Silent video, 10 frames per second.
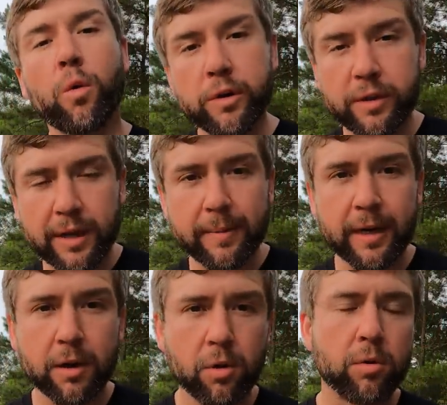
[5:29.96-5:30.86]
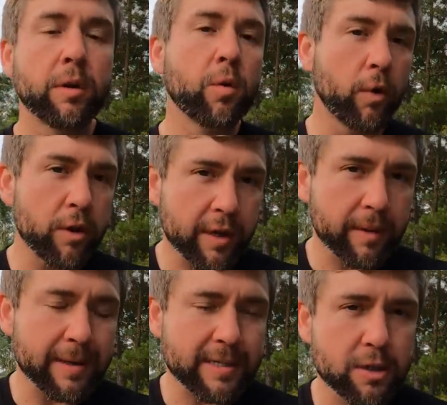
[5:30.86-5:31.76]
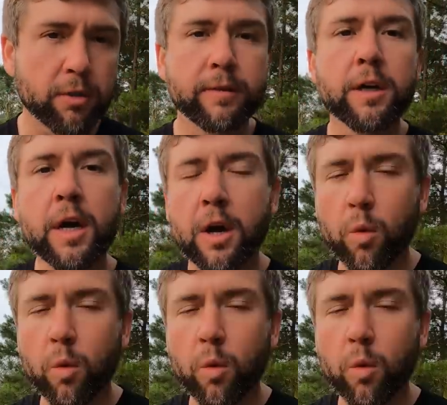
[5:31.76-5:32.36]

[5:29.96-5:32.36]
What do you think about gold? What do you think about silver?